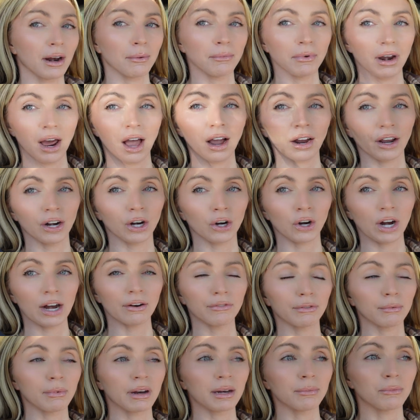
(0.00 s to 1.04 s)
I'm not going to
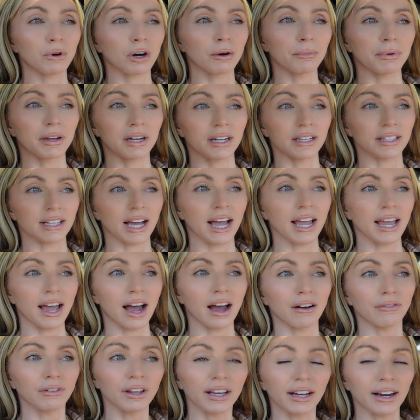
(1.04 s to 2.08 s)
crave them anymore, because I
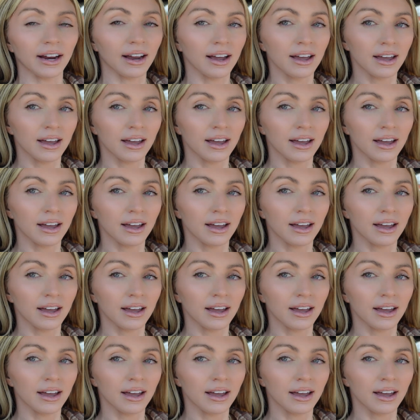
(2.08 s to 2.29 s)
have like